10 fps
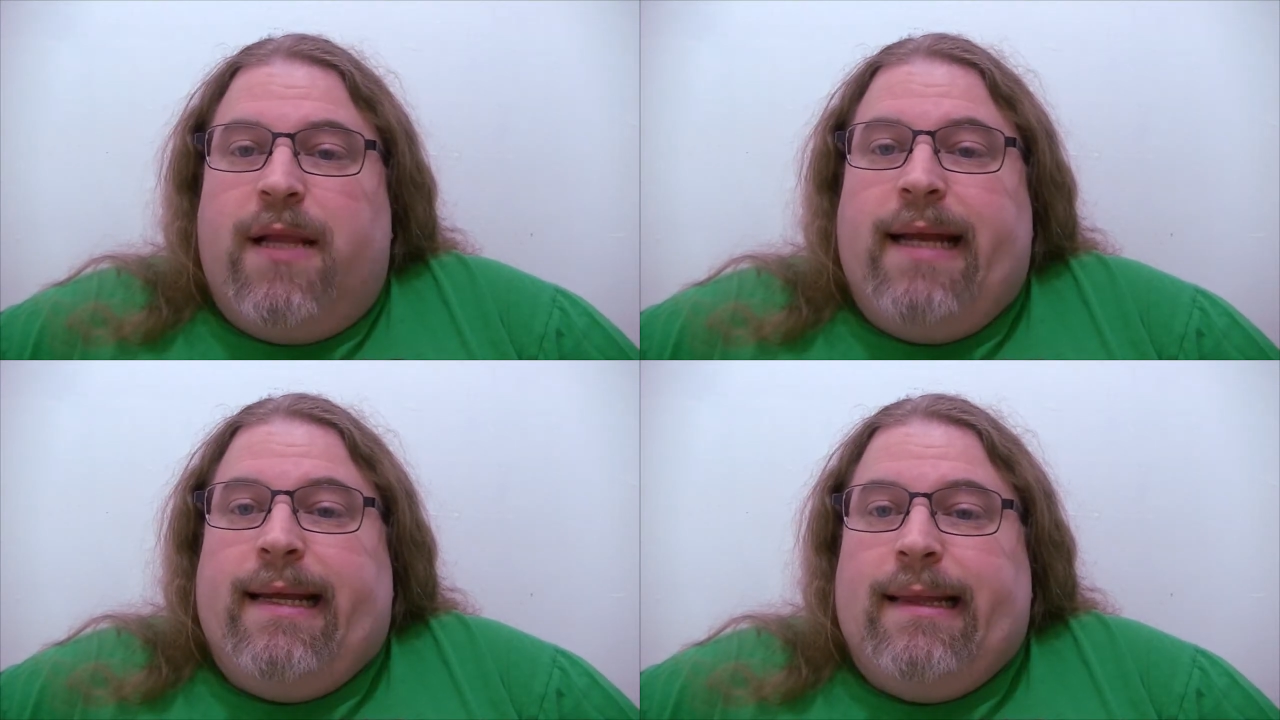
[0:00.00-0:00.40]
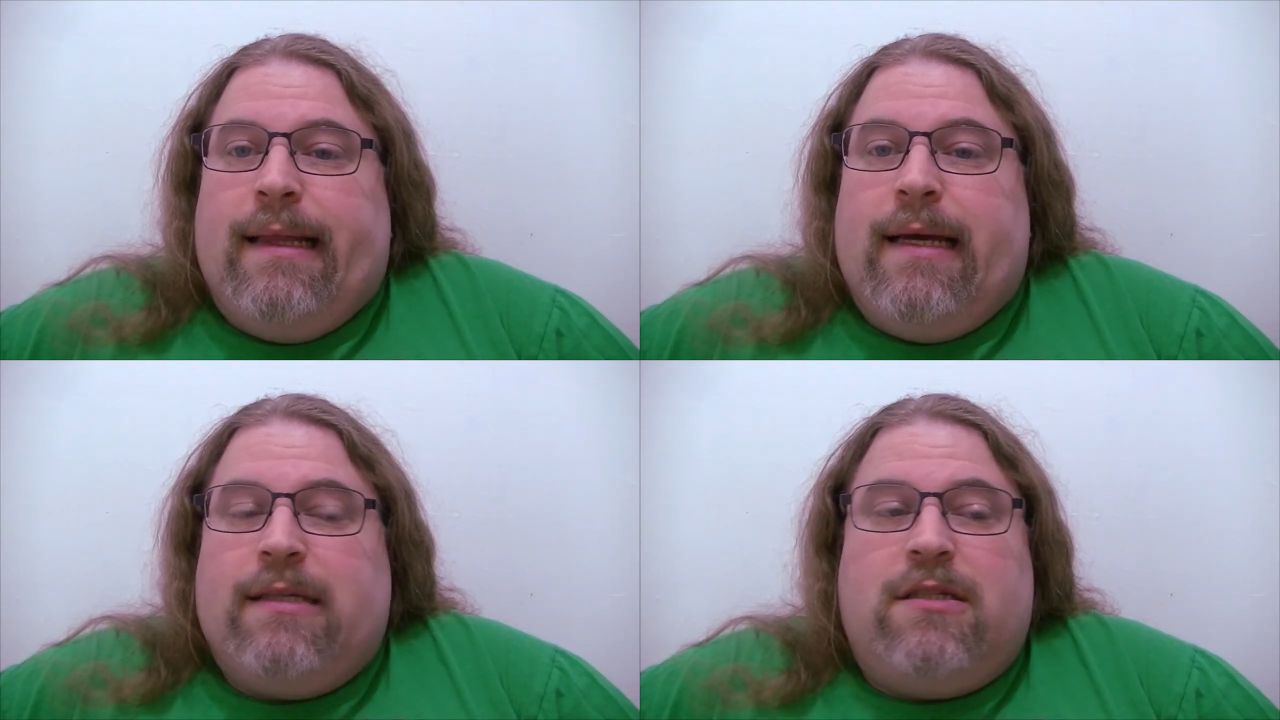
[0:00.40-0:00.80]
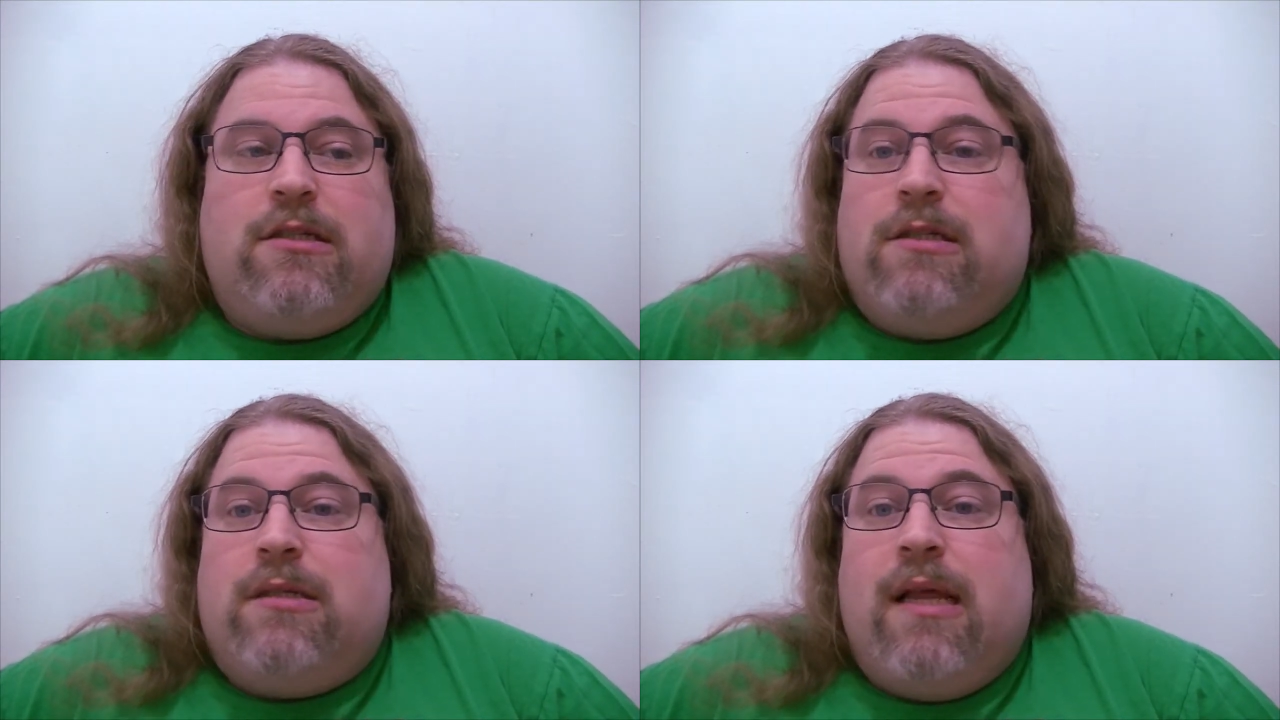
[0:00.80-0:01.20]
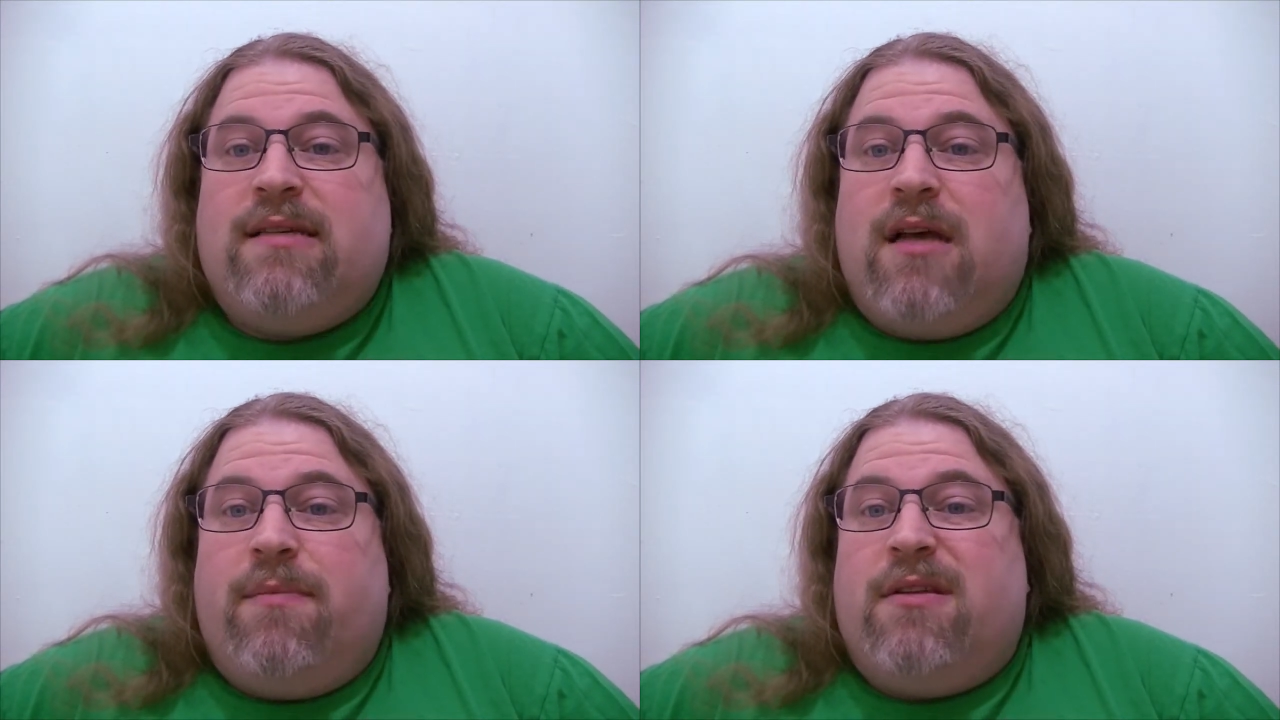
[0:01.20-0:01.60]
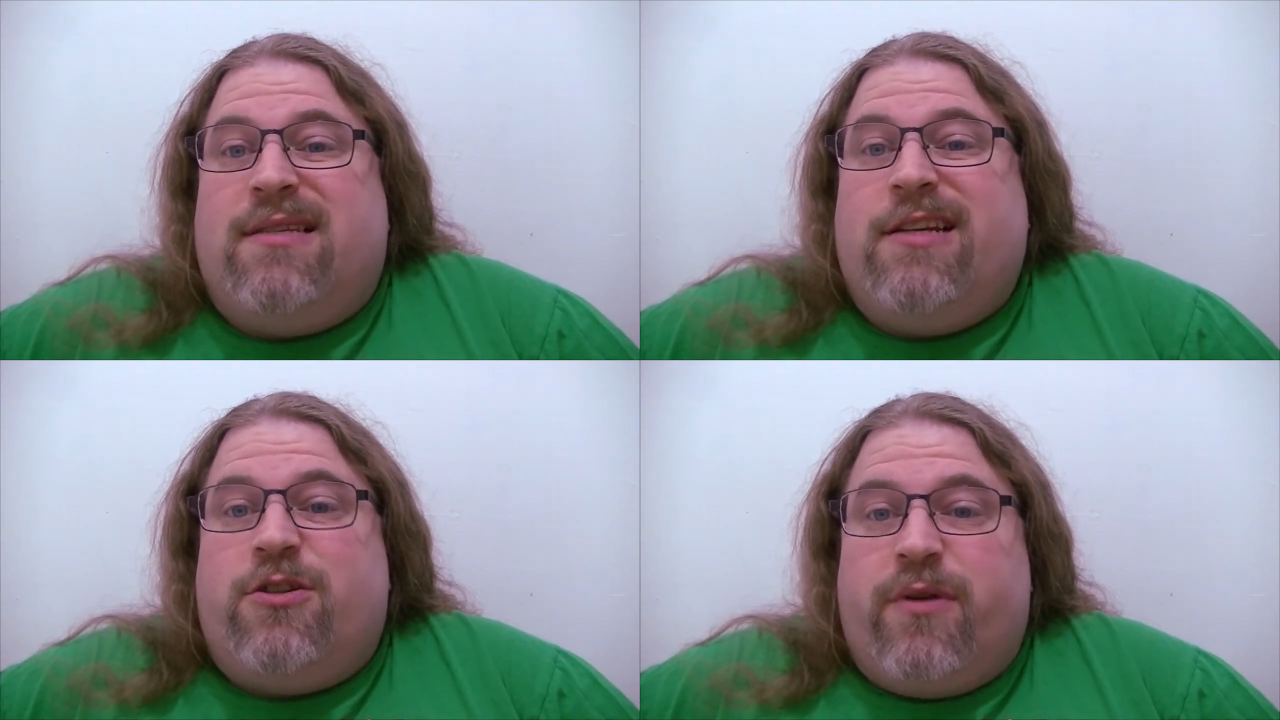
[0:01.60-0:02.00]
planet in the last couple of
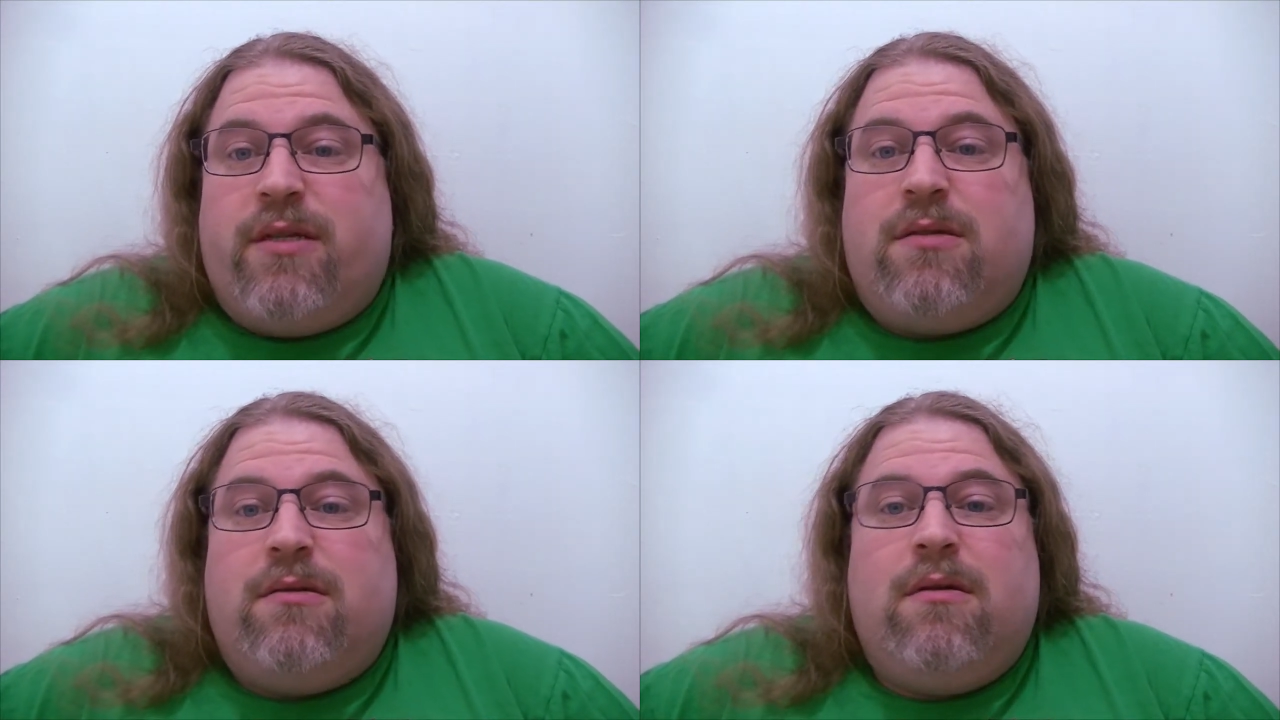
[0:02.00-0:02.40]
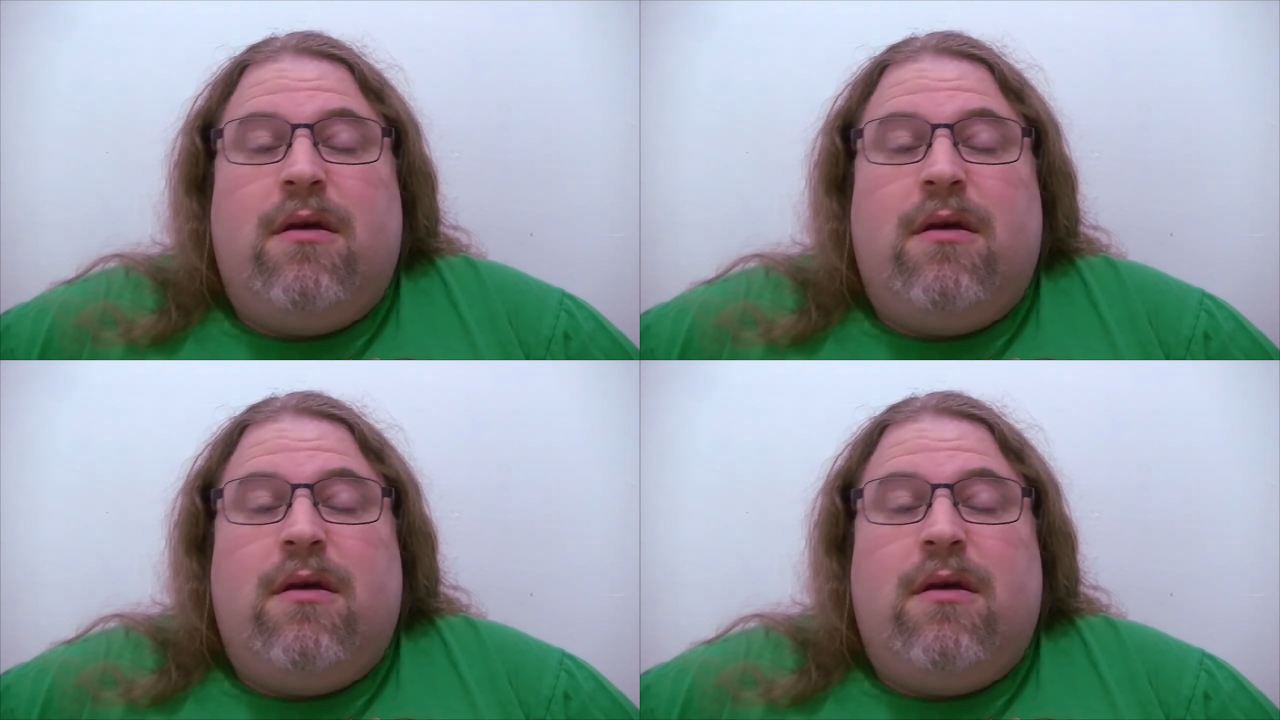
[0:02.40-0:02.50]
centuries.